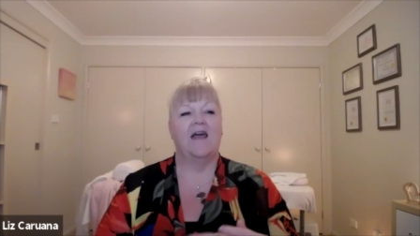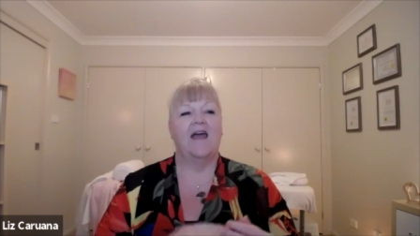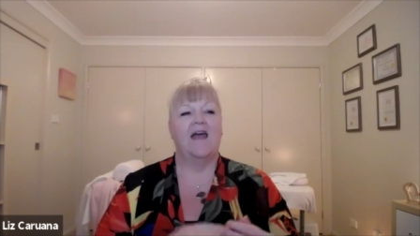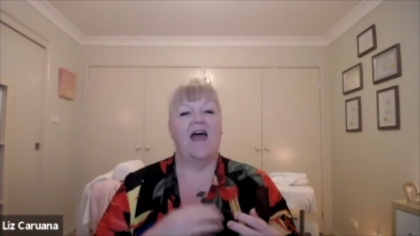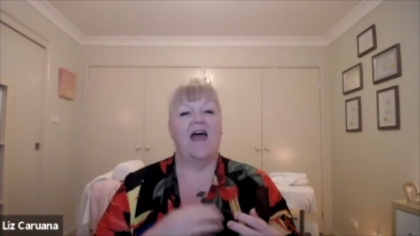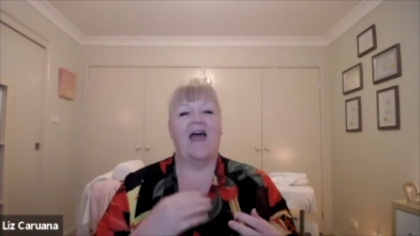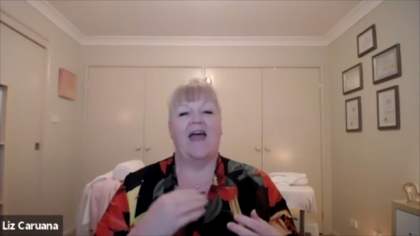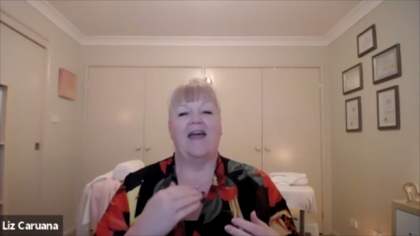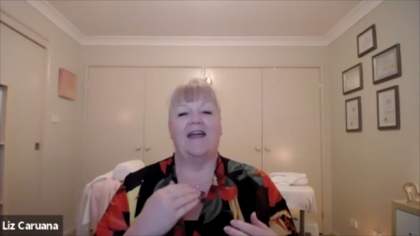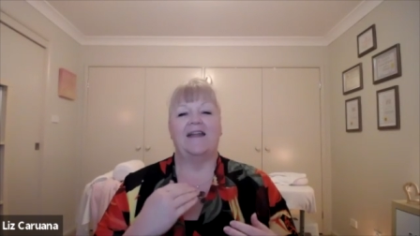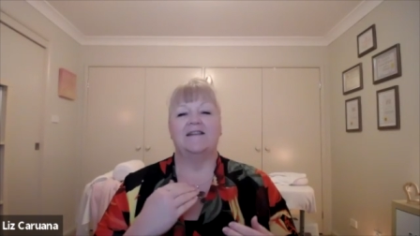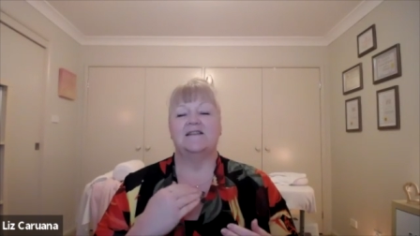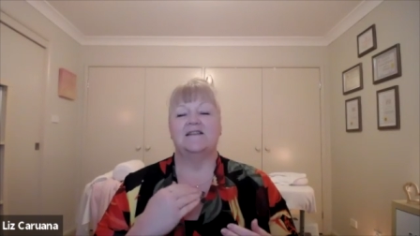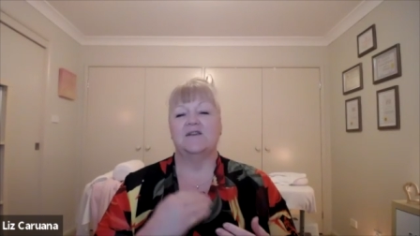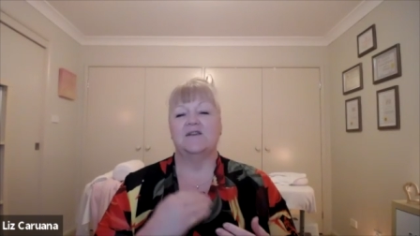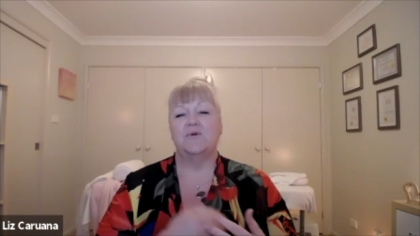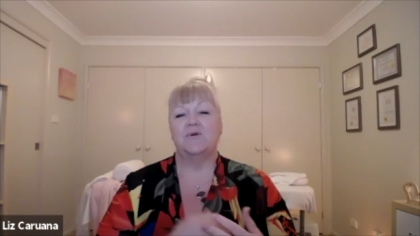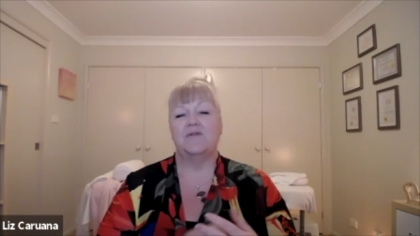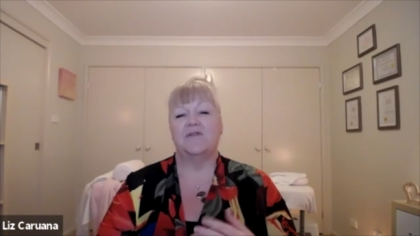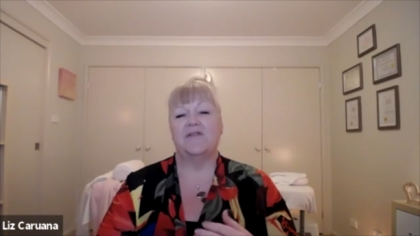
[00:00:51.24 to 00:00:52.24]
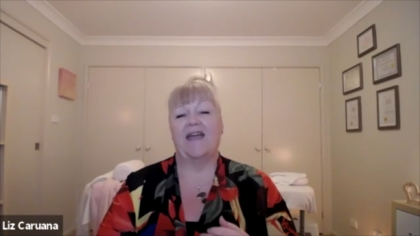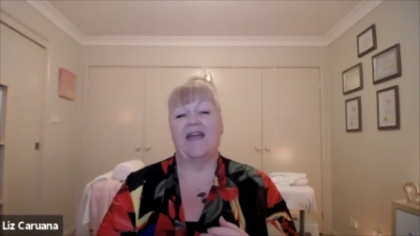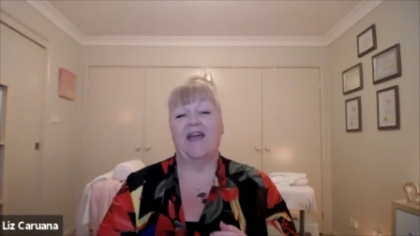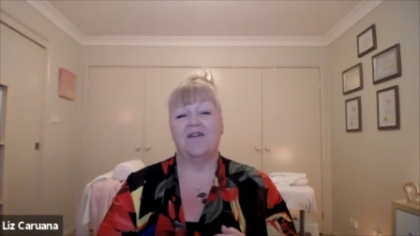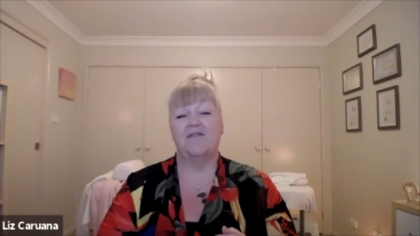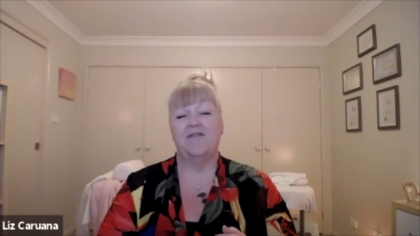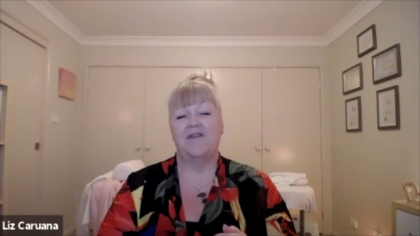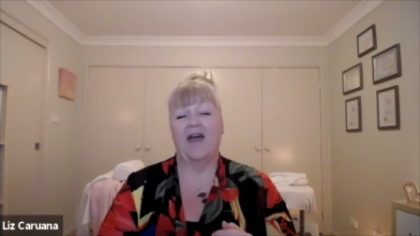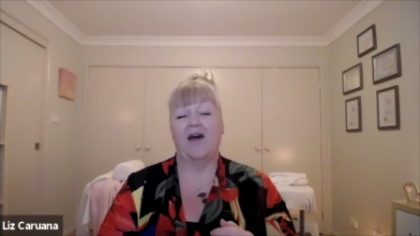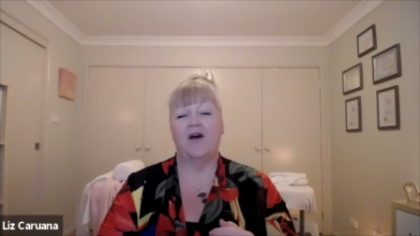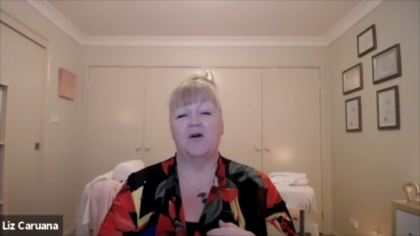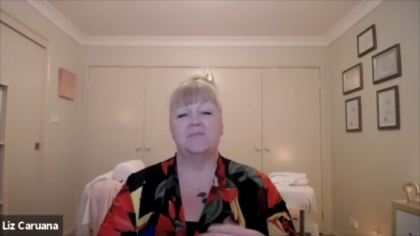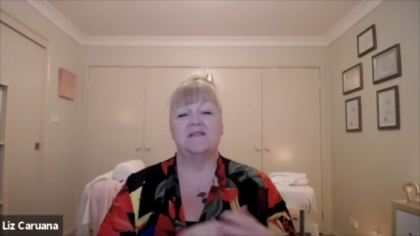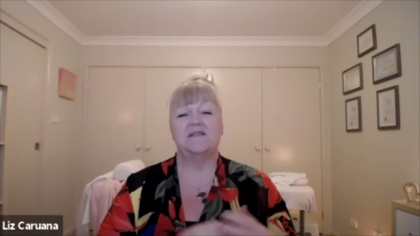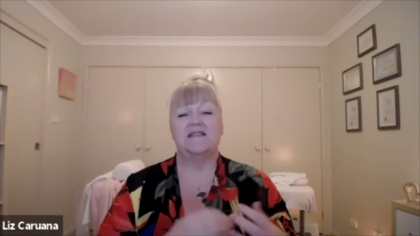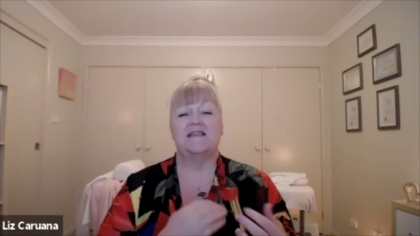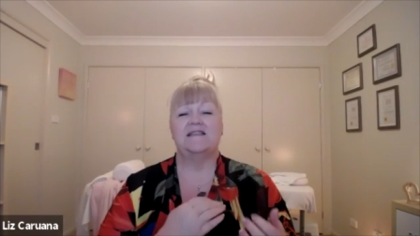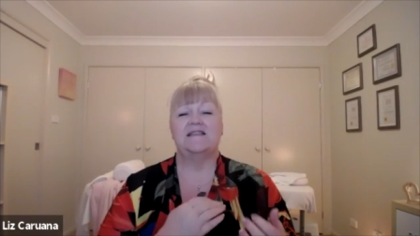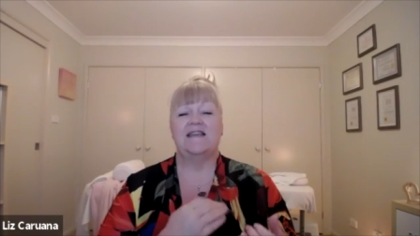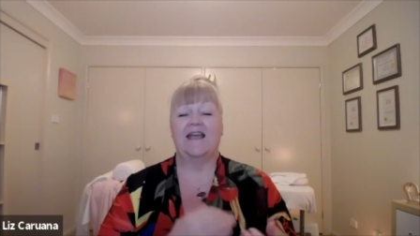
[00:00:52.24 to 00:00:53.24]
And they have
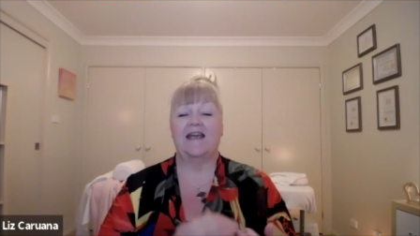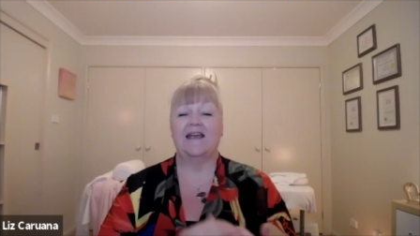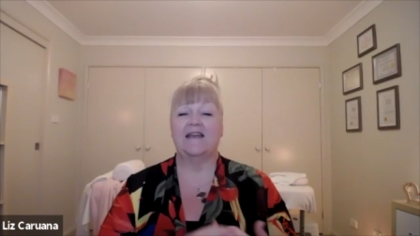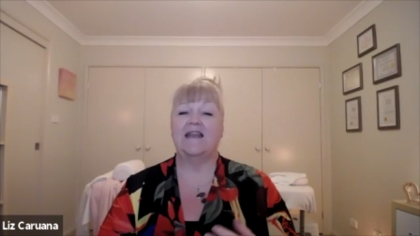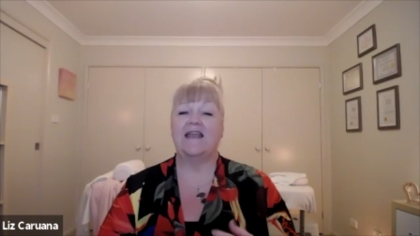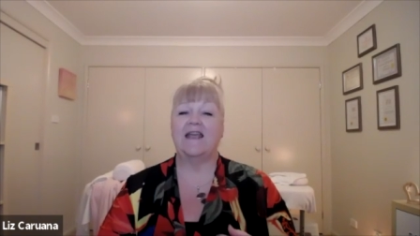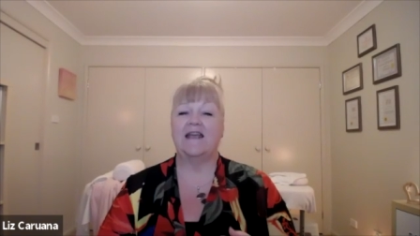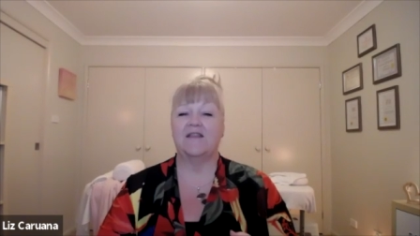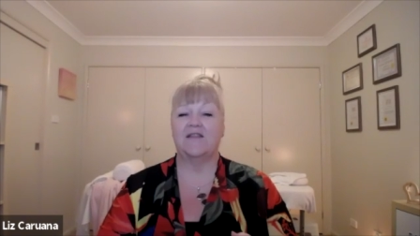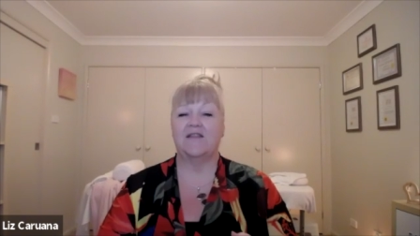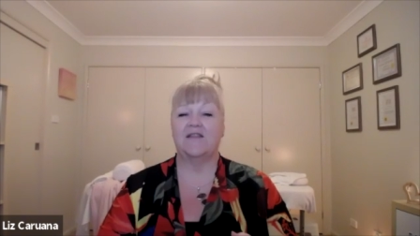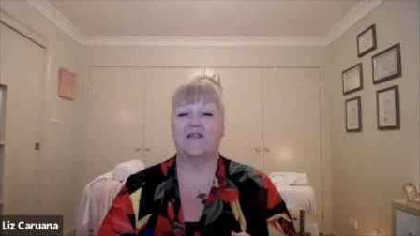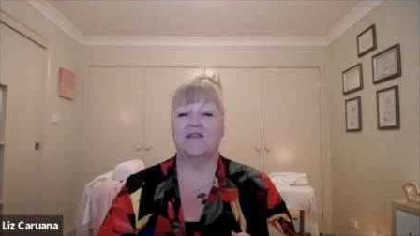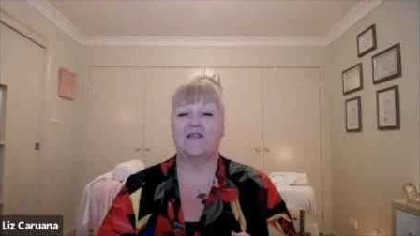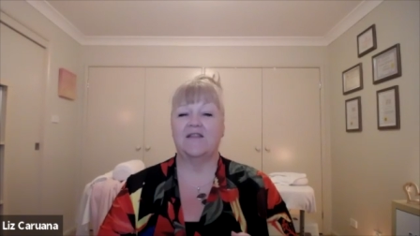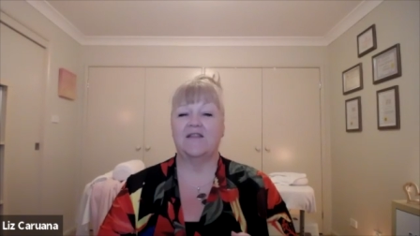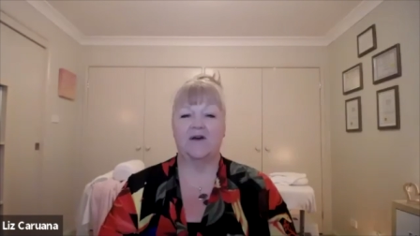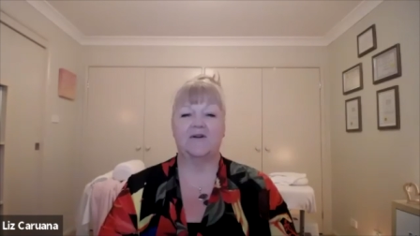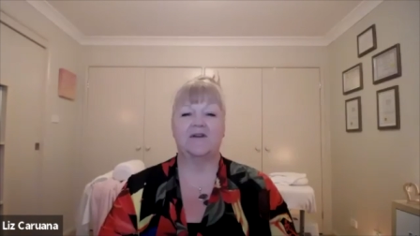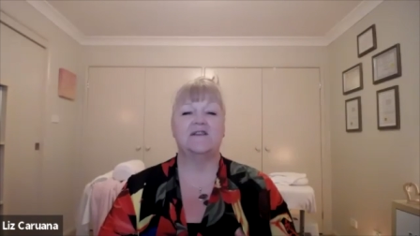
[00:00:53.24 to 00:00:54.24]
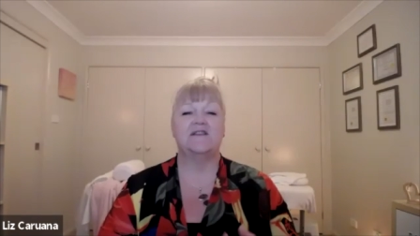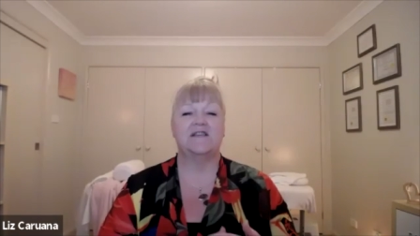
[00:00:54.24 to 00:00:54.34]
helped. The technique that I'm going